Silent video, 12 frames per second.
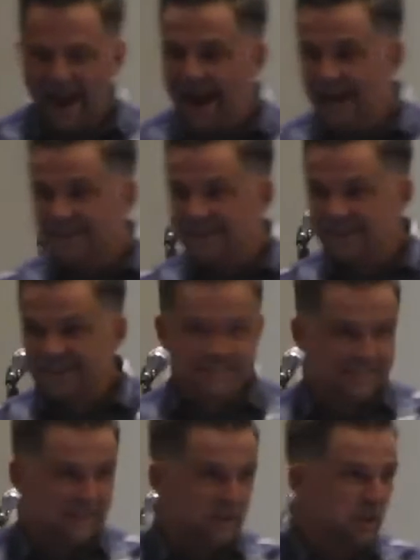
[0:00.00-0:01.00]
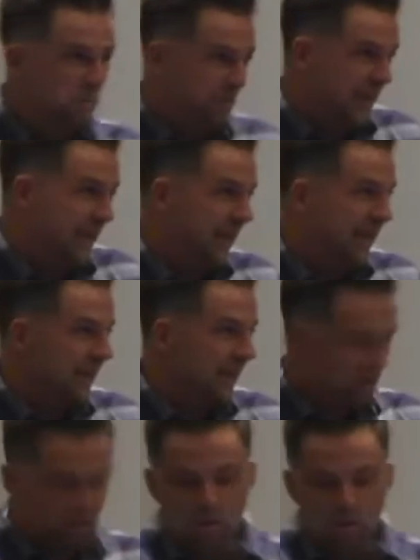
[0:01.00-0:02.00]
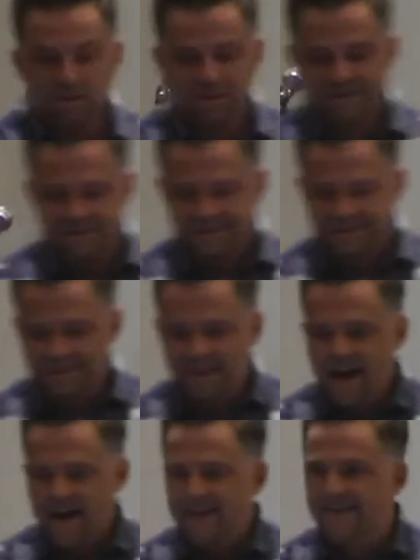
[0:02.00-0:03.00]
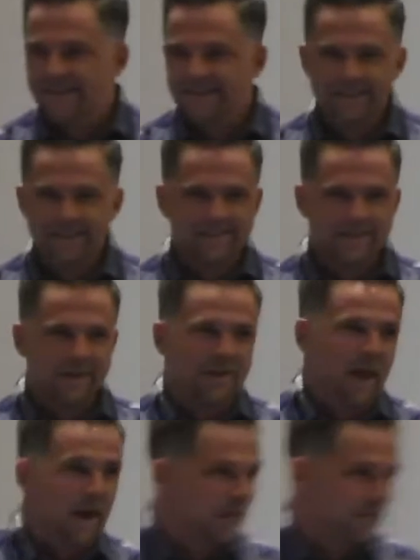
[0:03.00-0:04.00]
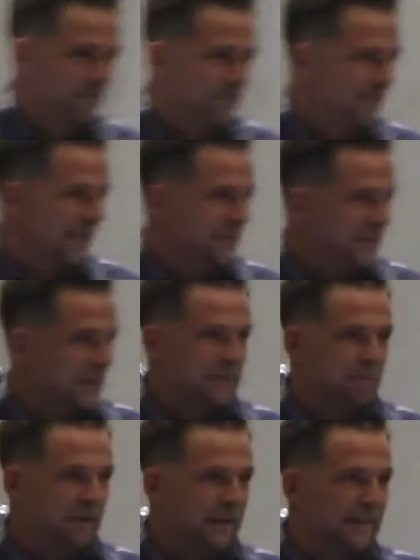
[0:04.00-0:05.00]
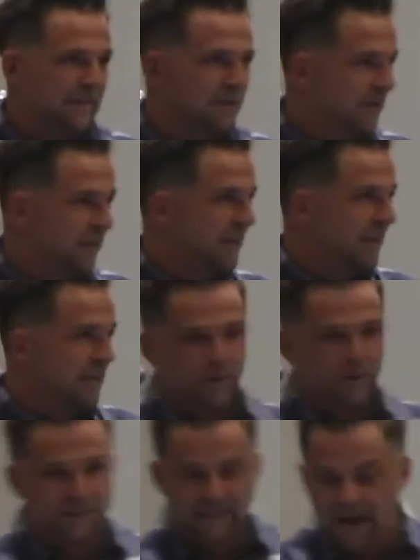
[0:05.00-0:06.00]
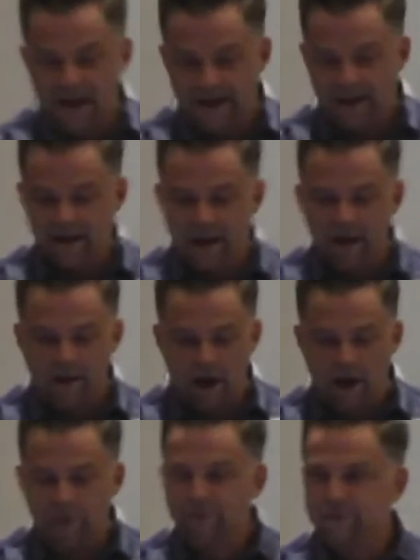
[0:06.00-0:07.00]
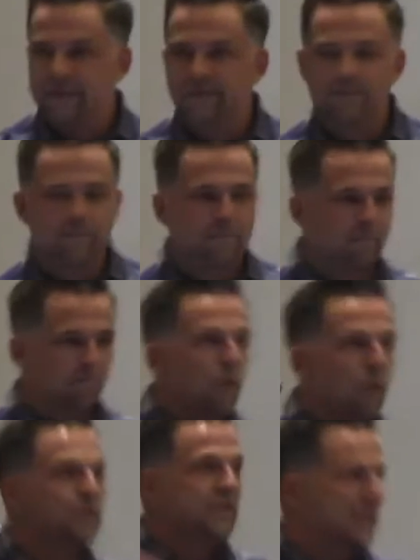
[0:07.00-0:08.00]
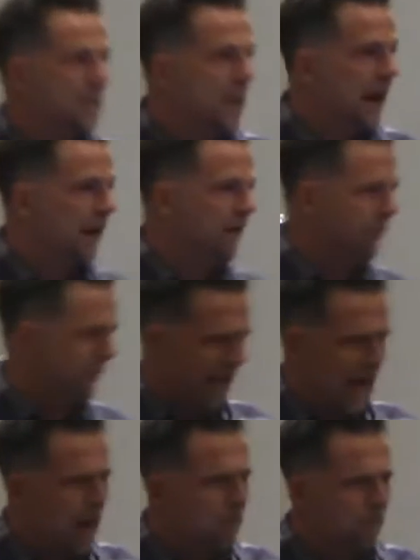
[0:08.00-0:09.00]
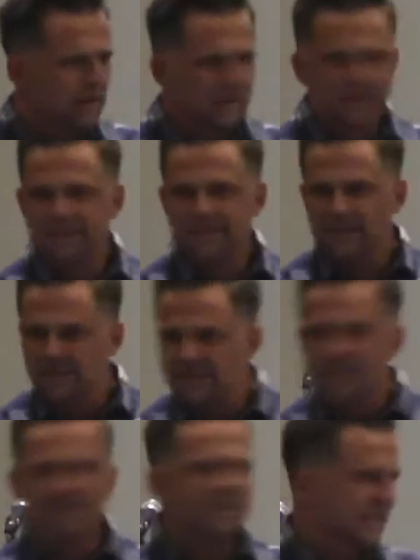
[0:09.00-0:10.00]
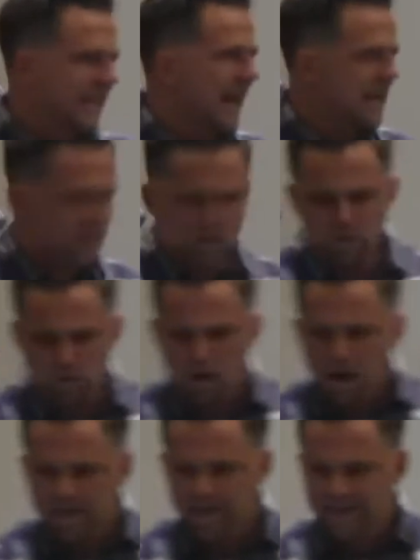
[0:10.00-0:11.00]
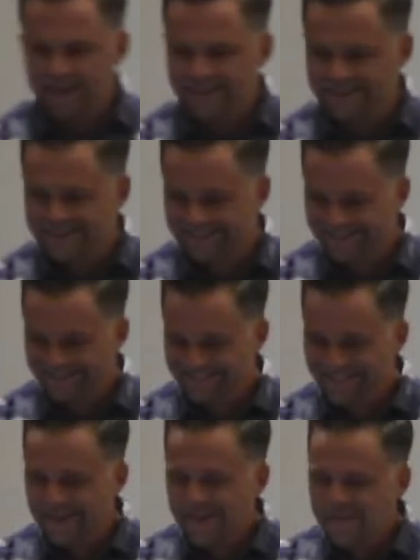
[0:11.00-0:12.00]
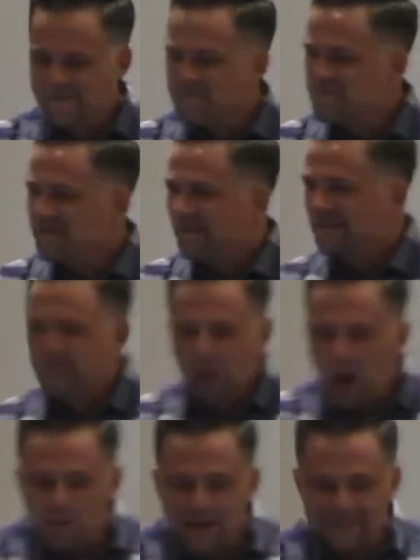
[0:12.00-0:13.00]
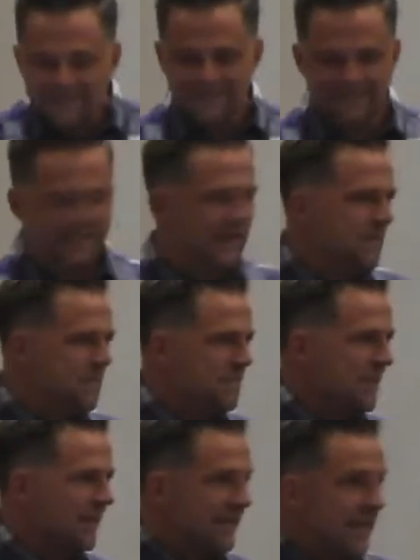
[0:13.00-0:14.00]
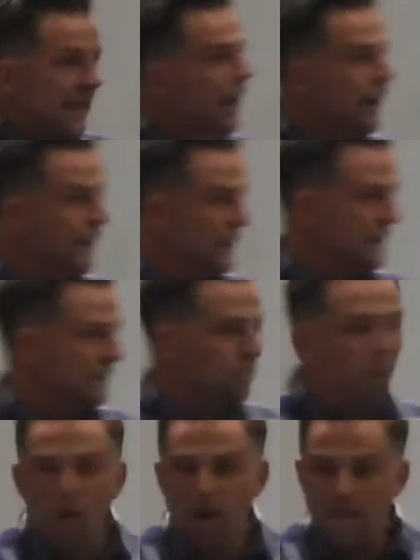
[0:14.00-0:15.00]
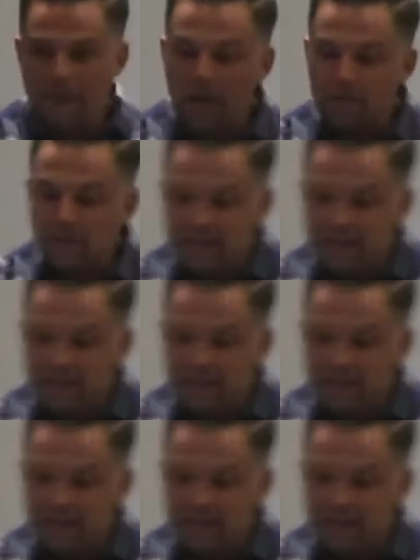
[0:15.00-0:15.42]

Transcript: and still be close to God. I don't know if that's your experience of living close to God. I uh, often mostly aware of how consistently I do the wrong things. John Wesley cares more about the